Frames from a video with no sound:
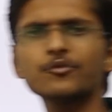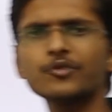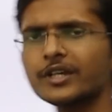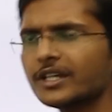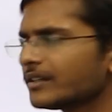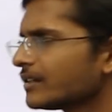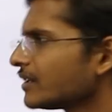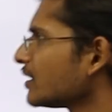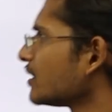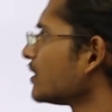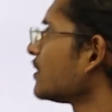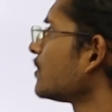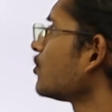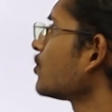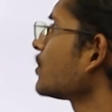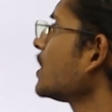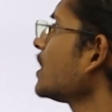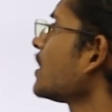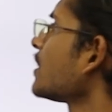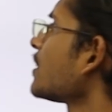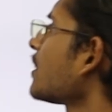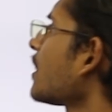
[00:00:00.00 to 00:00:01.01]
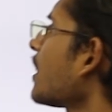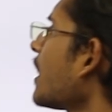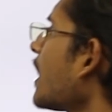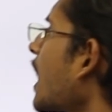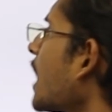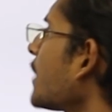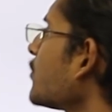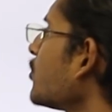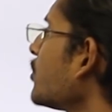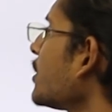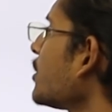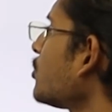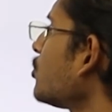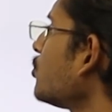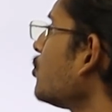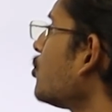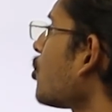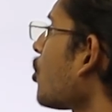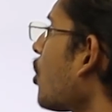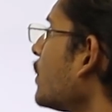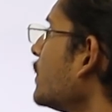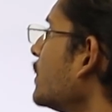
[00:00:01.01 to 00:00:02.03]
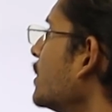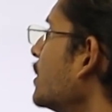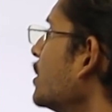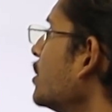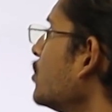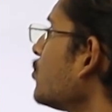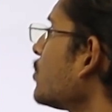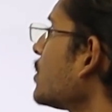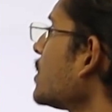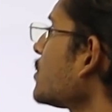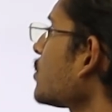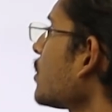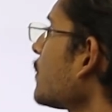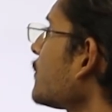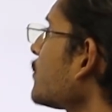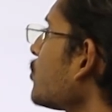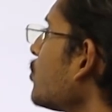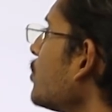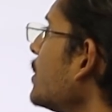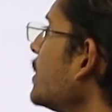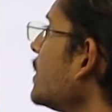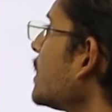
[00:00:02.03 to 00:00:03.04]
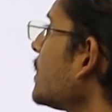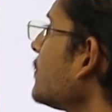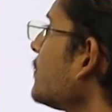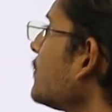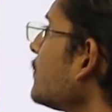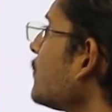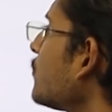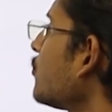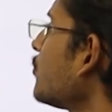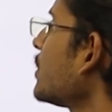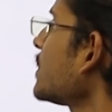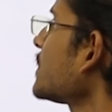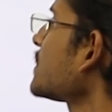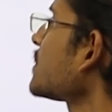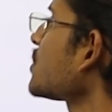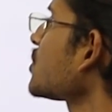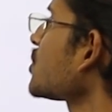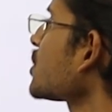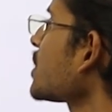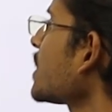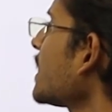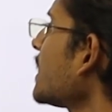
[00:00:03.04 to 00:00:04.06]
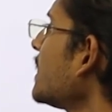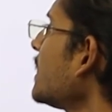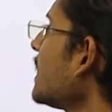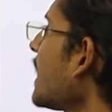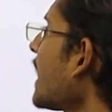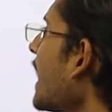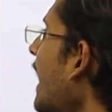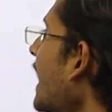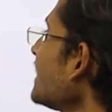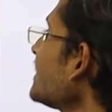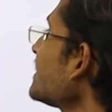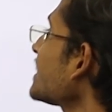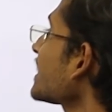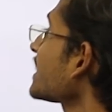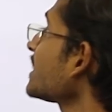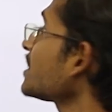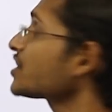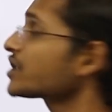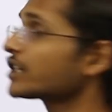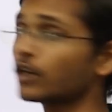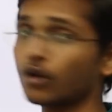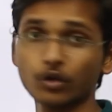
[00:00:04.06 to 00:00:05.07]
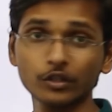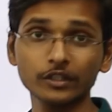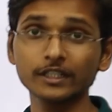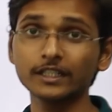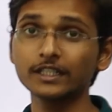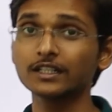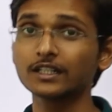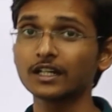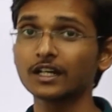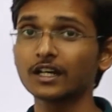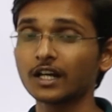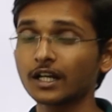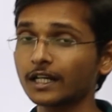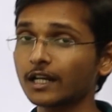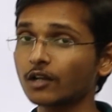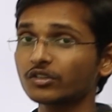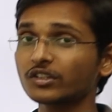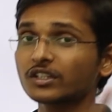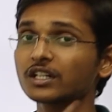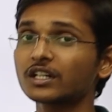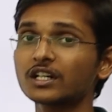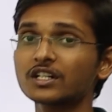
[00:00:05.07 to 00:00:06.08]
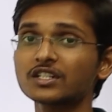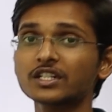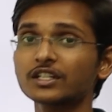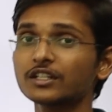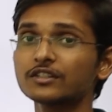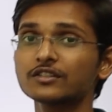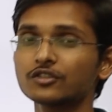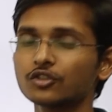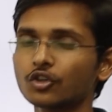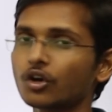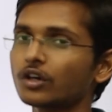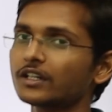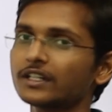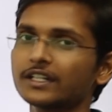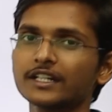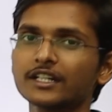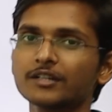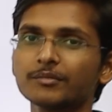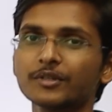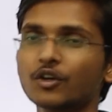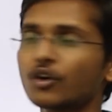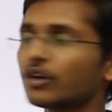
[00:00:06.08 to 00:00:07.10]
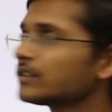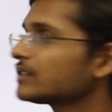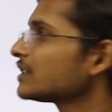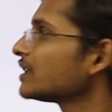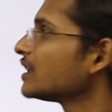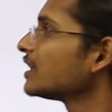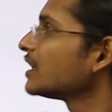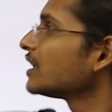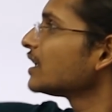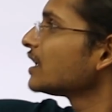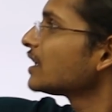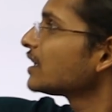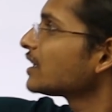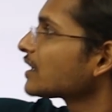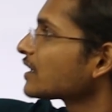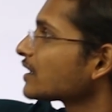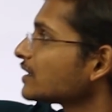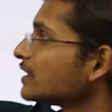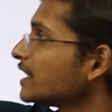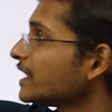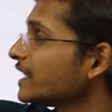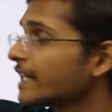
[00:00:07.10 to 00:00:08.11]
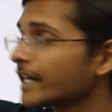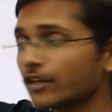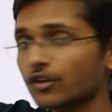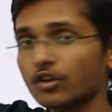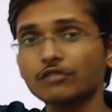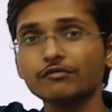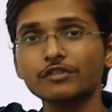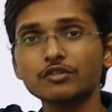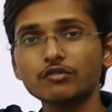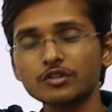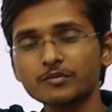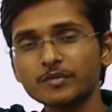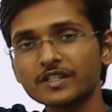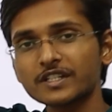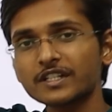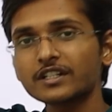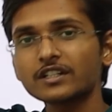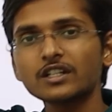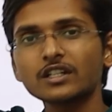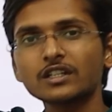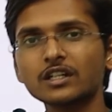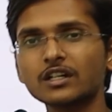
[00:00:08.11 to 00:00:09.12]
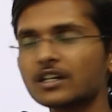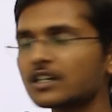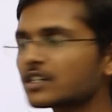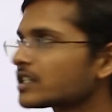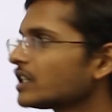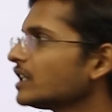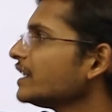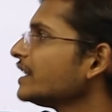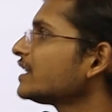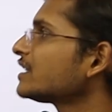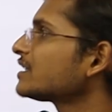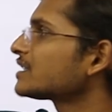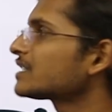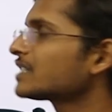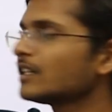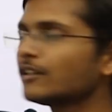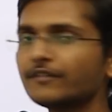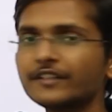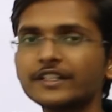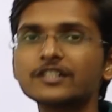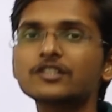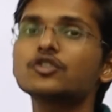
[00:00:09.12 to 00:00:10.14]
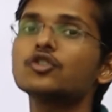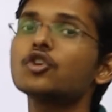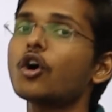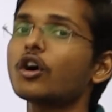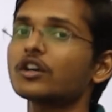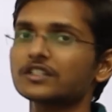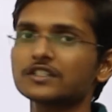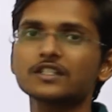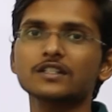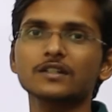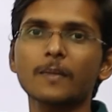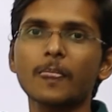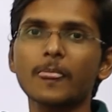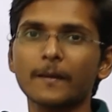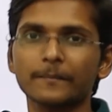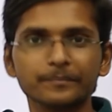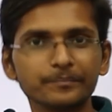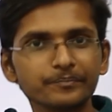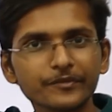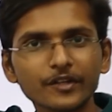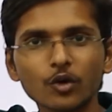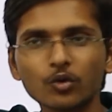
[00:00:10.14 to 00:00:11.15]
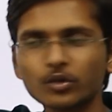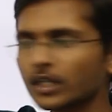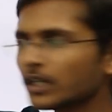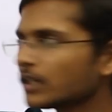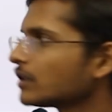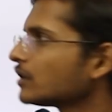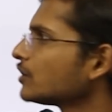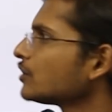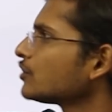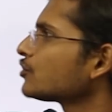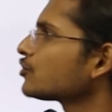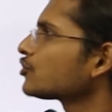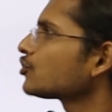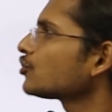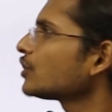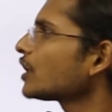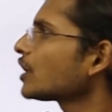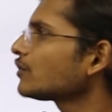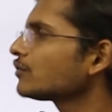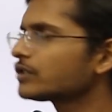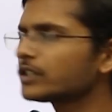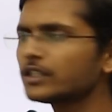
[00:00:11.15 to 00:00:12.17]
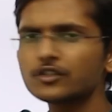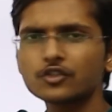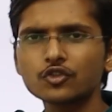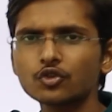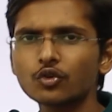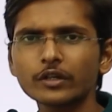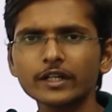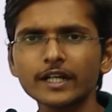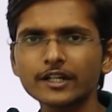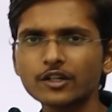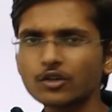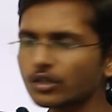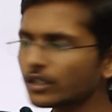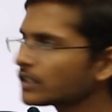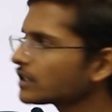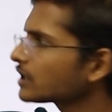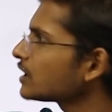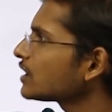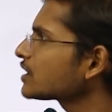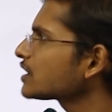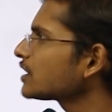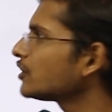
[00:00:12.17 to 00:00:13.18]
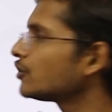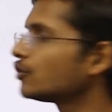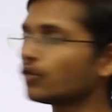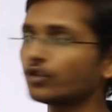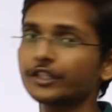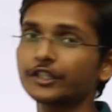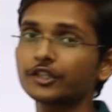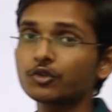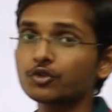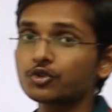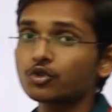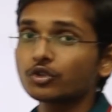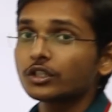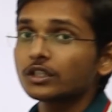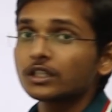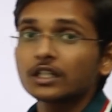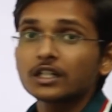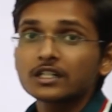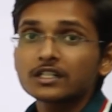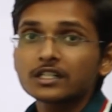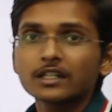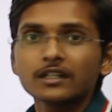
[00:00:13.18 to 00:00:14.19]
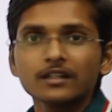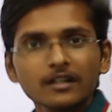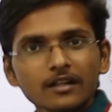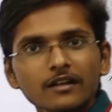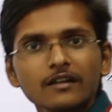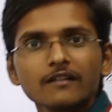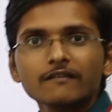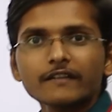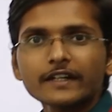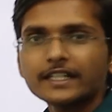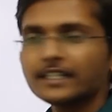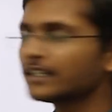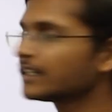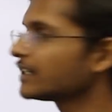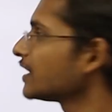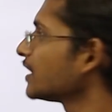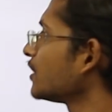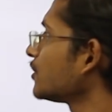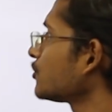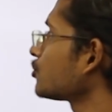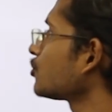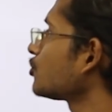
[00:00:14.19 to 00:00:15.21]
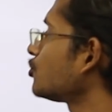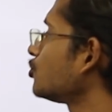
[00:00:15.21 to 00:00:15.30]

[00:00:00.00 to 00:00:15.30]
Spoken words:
way. Okay, I'm going to draw the nucleus of sodium, first shell and second shell only. Now the third shell is not there because the electron which was present in the third shell itself, it's lost. Okay, so now since no electron in third shell, no need to show the third shell. Fine. So